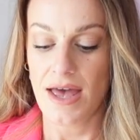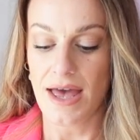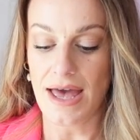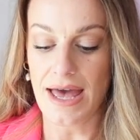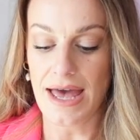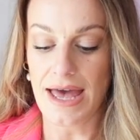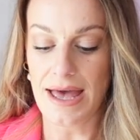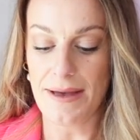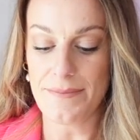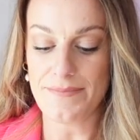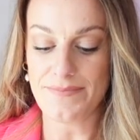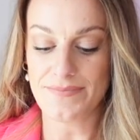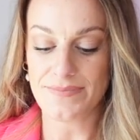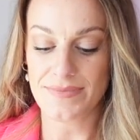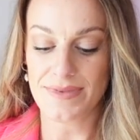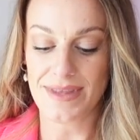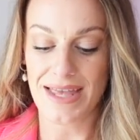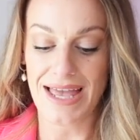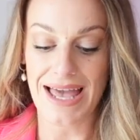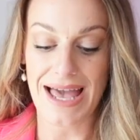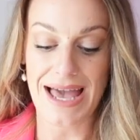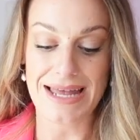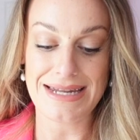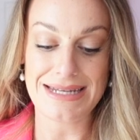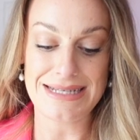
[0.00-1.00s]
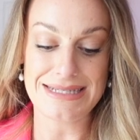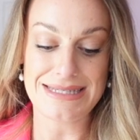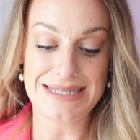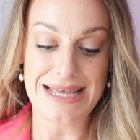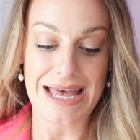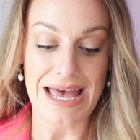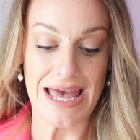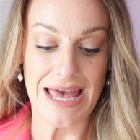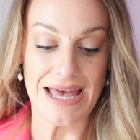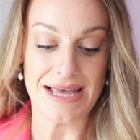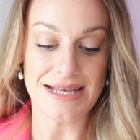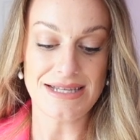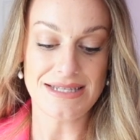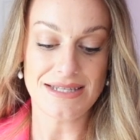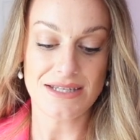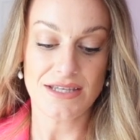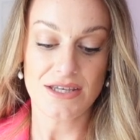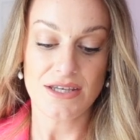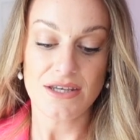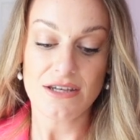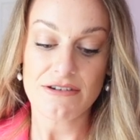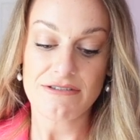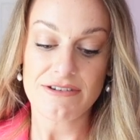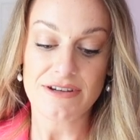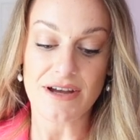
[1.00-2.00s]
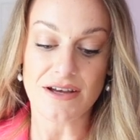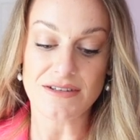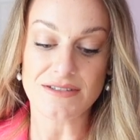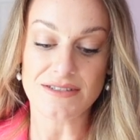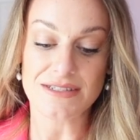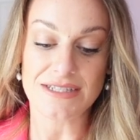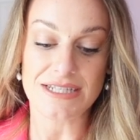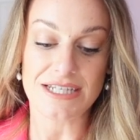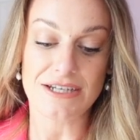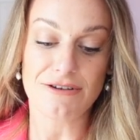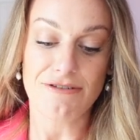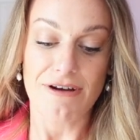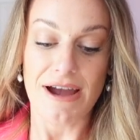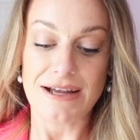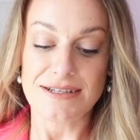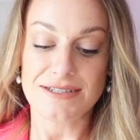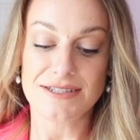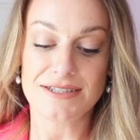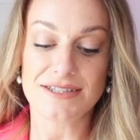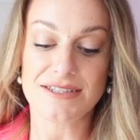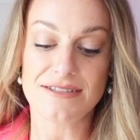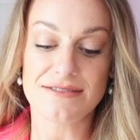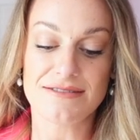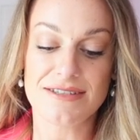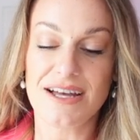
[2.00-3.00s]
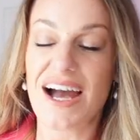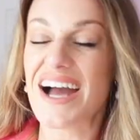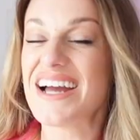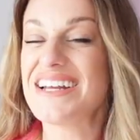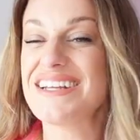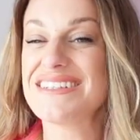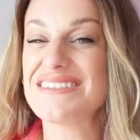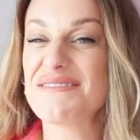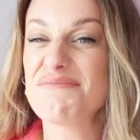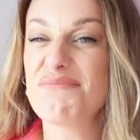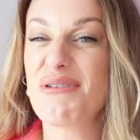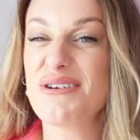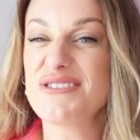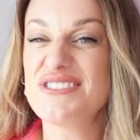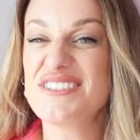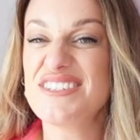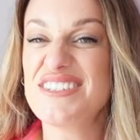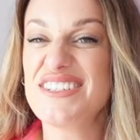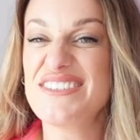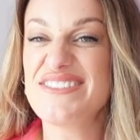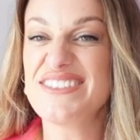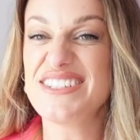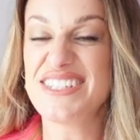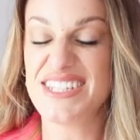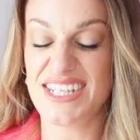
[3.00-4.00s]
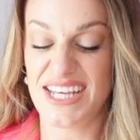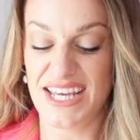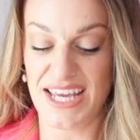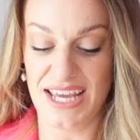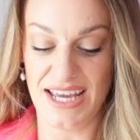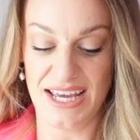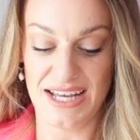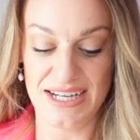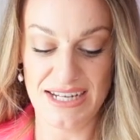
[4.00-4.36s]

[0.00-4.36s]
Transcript: And it says curiosity, gratitude, kindness, and positivity.